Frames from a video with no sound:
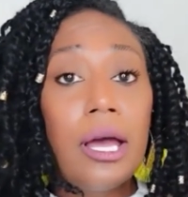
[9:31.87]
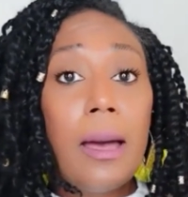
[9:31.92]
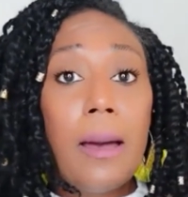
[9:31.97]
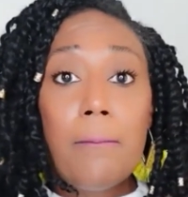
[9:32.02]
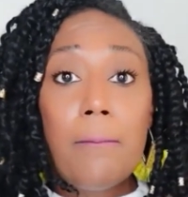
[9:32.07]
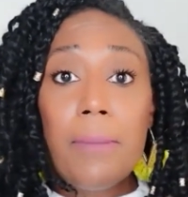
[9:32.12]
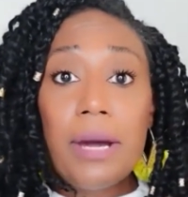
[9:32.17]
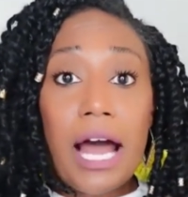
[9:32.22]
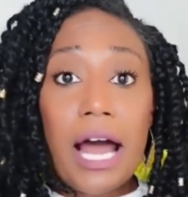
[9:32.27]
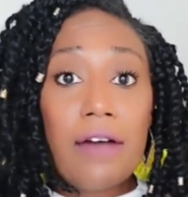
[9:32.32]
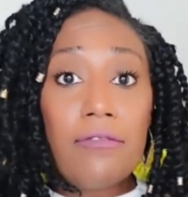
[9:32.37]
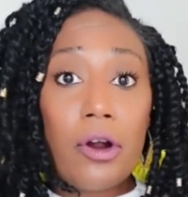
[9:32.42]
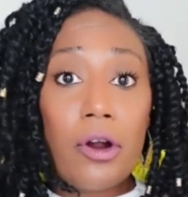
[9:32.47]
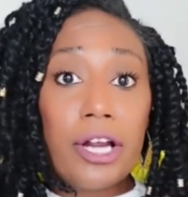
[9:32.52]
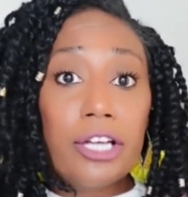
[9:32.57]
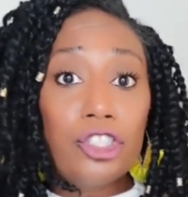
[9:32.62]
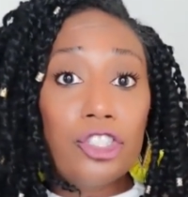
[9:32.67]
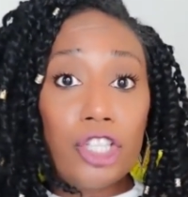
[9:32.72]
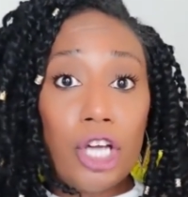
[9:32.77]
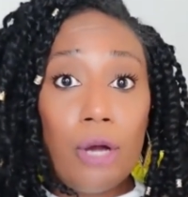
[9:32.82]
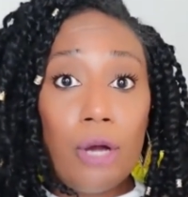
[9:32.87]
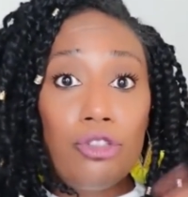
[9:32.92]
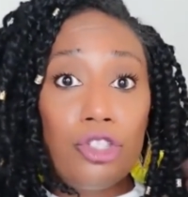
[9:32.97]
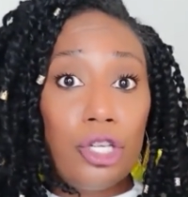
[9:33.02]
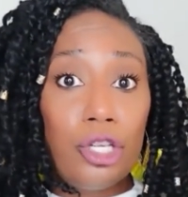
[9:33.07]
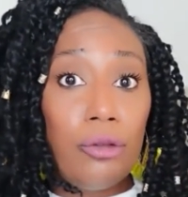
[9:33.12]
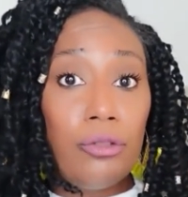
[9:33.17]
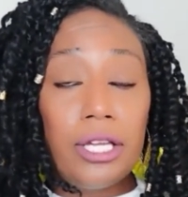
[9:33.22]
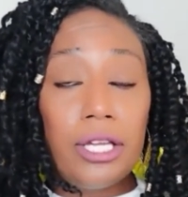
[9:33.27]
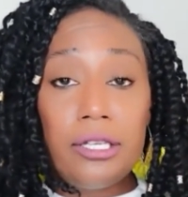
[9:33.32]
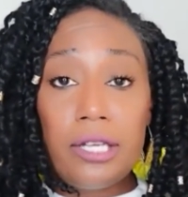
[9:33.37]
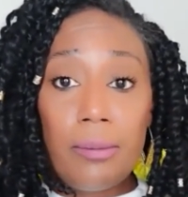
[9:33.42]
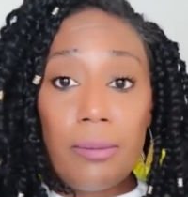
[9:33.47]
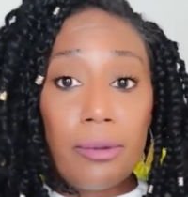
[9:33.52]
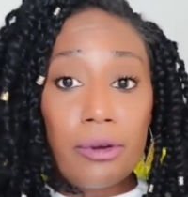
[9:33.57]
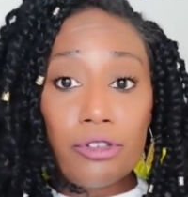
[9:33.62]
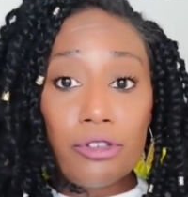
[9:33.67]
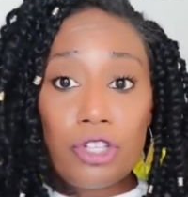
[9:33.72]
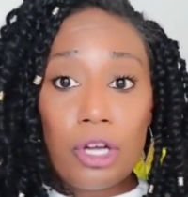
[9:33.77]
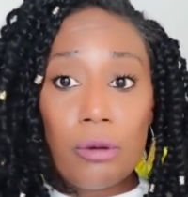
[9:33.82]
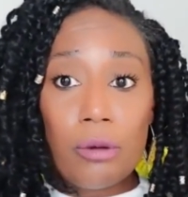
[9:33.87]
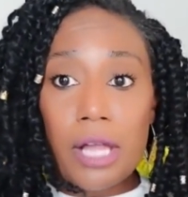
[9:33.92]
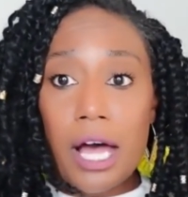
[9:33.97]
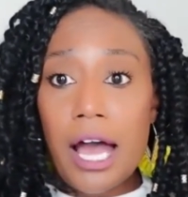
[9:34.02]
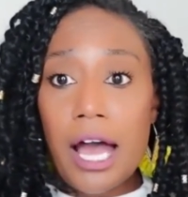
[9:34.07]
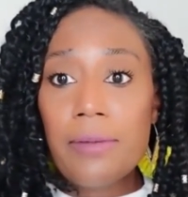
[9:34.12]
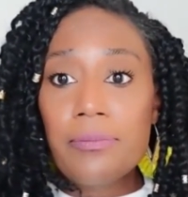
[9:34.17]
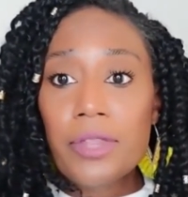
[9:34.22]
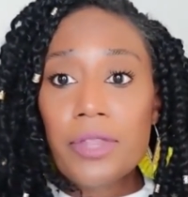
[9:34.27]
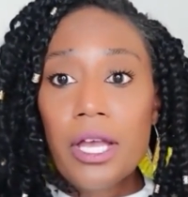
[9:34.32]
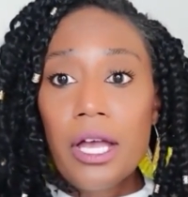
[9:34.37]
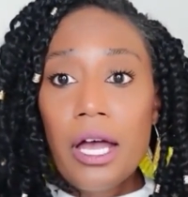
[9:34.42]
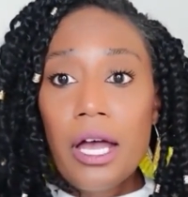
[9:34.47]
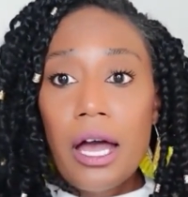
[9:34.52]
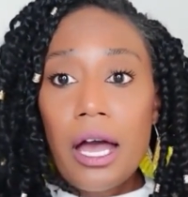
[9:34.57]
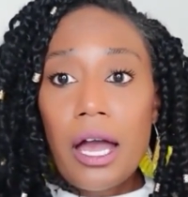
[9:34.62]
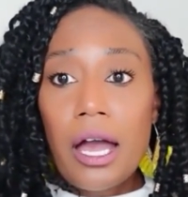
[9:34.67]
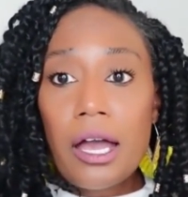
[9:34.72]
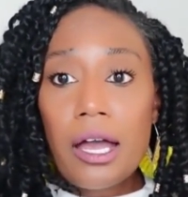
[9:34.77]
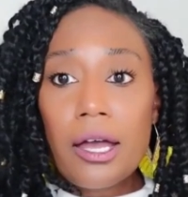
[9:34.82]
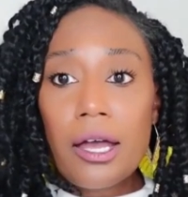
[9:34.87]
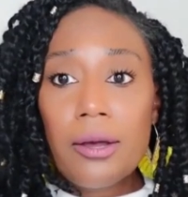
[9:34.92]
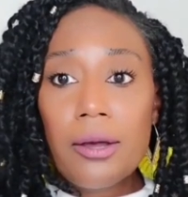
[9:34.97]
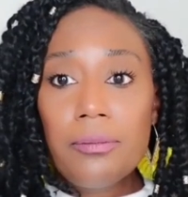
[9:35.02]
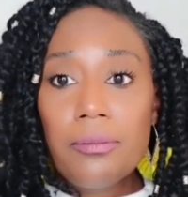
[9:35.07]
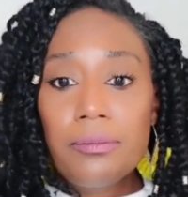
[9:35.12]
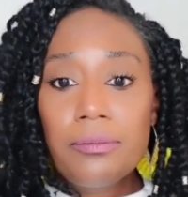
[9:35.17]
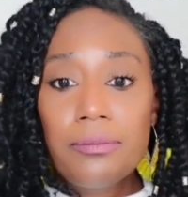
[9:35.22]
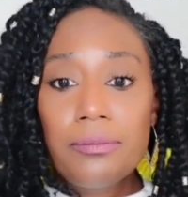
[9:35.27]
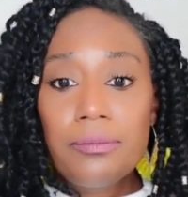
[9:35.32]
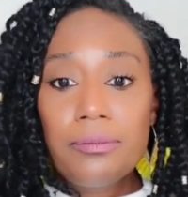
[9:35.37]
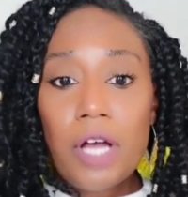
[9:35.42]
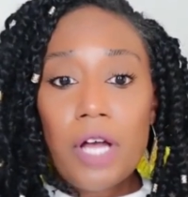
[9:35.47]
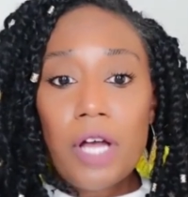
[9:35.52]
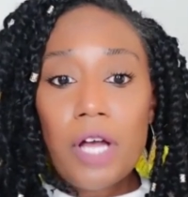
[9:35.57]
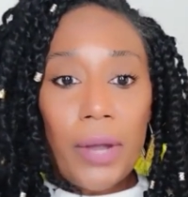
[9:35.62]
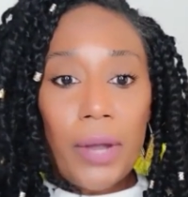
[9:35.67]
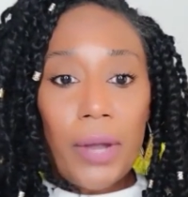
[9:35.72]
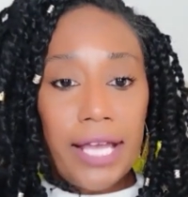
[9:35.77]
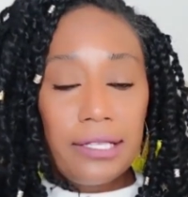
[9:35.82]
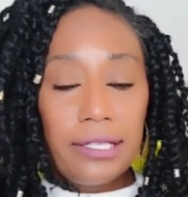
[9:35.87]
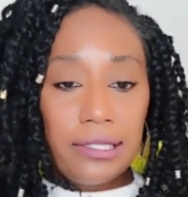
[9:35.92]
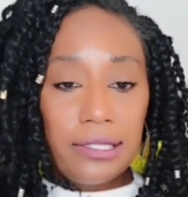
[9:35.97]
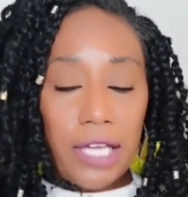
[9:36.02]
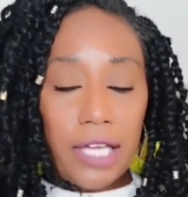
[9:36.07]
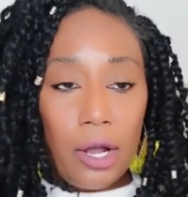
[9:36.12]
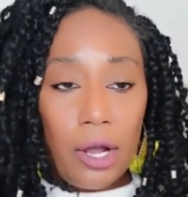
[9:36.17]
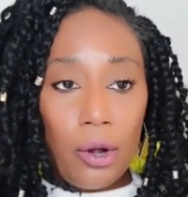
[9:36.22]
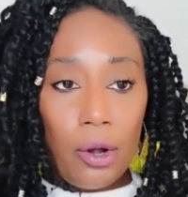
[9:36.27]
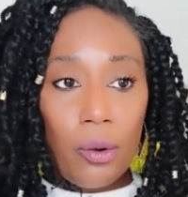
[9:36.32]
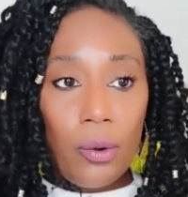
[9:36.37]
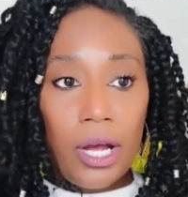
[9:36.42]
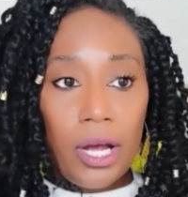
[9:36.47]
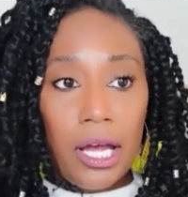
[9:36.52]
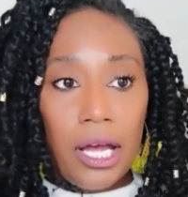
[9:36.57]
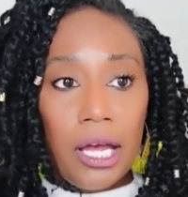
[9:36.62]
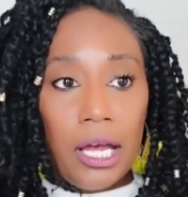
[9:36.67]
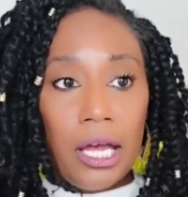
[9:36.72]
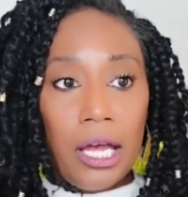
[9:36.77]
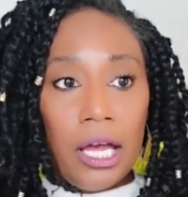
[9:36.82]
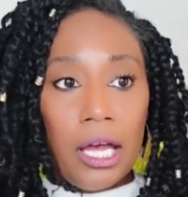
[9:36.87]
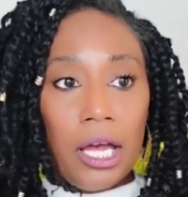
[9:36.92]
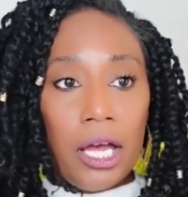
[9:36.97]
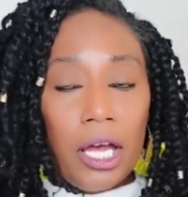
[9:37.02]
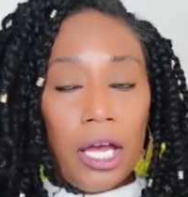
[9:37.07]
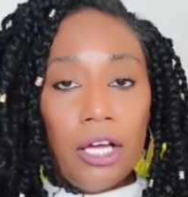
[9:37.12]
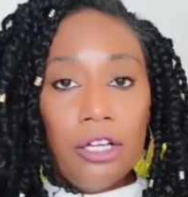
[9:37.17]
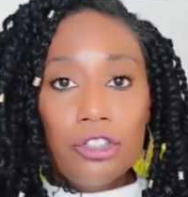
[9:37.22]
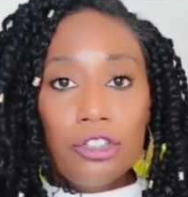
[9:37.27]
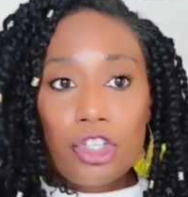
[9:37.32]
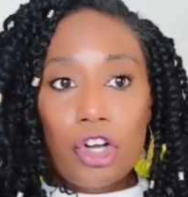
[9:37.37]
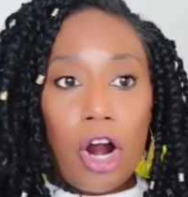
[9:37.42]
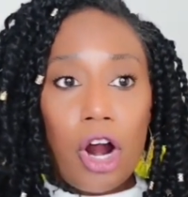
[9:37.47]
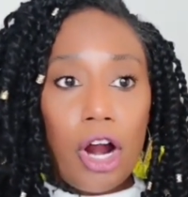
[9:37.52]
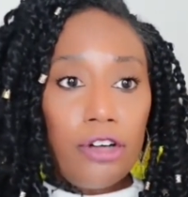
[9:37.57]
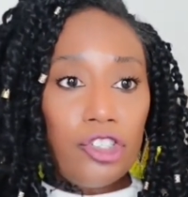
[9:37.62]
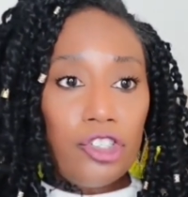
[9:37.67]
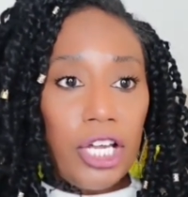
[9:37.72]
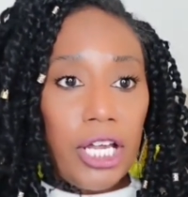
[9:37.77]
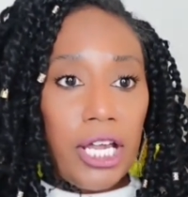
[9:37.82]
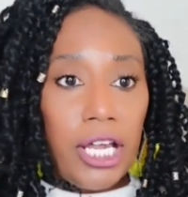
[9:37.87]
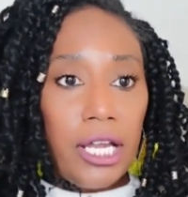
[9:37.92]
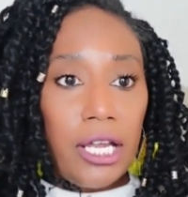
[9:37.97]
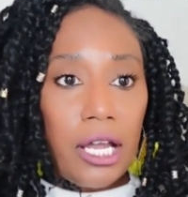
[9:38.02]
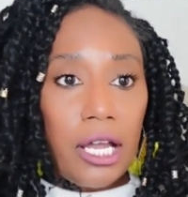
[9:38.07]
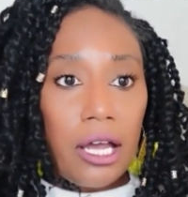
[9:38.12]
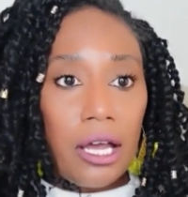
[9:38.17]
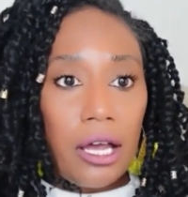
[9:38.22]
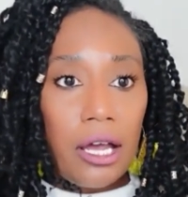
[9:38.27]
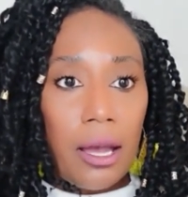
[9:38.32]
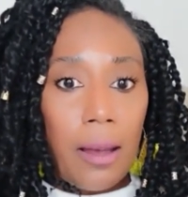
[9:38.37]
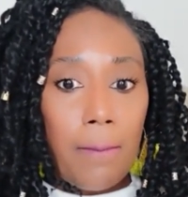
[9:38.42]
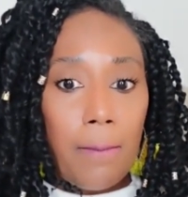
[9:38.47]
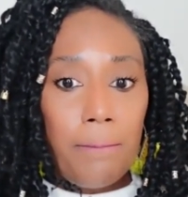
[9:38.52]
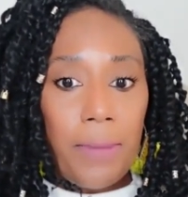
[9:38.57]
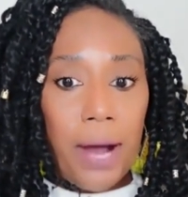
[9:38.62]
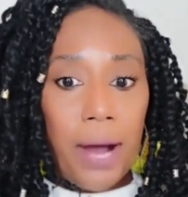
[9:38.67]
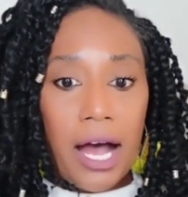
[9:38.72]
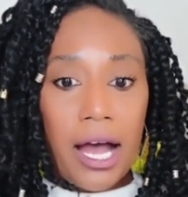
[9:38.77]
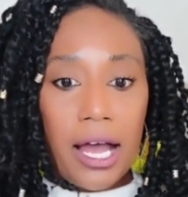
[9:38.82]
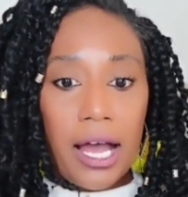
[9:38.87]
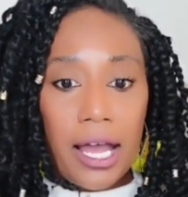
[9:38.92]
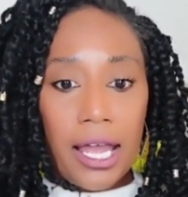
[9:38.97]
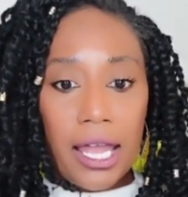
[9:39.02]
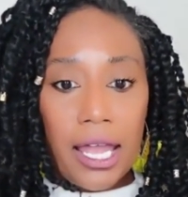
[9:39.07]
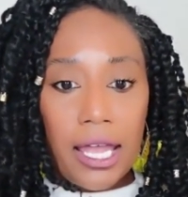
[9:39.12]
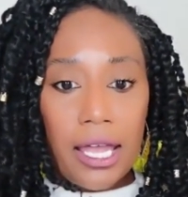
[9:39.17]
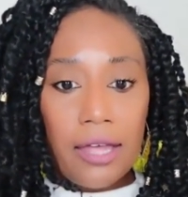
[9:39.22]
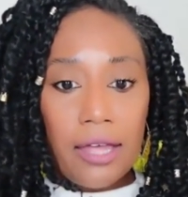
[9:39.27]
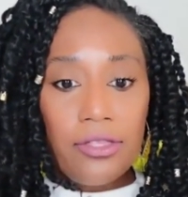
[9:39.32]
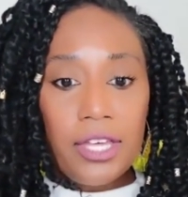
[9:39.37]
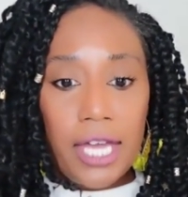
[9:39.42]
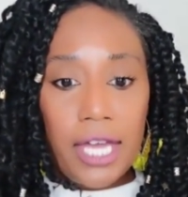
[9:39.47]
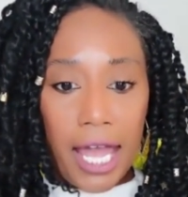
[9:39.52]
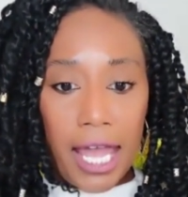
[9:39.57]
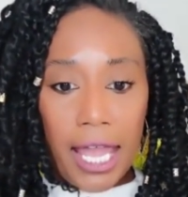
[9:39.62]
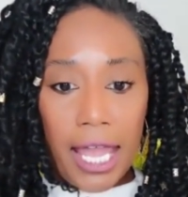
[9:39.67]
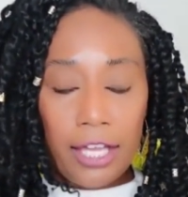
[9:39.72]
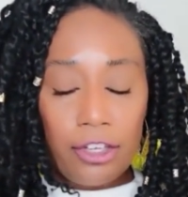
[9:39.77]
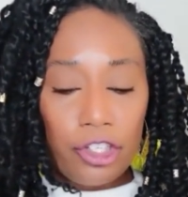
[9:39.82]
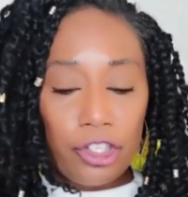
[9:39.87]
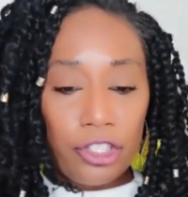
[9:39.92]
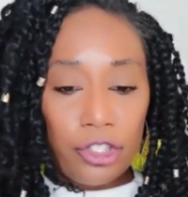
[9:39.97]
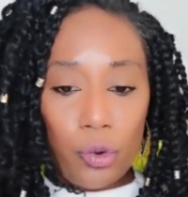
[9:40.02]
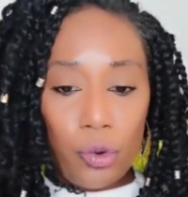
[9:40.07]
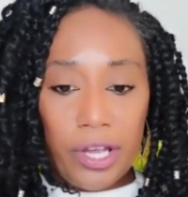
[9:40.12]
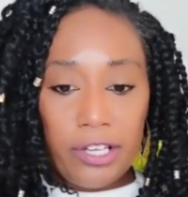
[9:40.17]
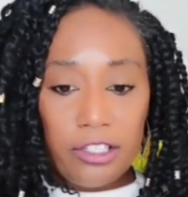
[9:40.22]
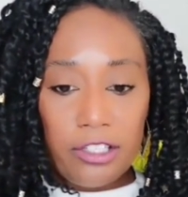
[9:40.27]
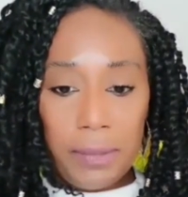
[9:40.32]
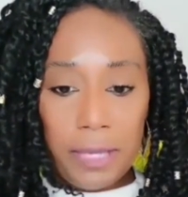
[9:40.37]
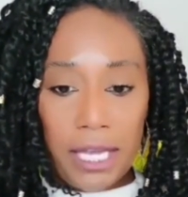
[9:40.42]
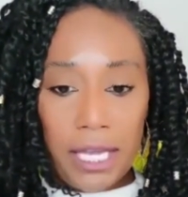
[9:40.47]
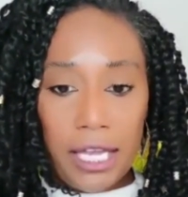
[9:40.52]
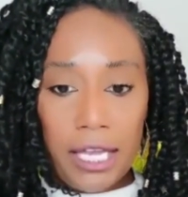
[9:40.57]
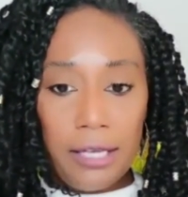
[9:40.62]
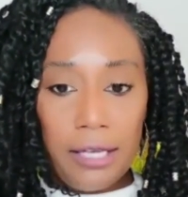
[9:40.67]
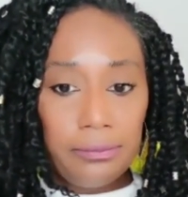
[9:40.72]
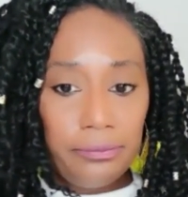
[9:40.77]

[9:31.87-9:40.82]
but I've already showed you that numbers don't lie. Okay. So charging by the age is going to be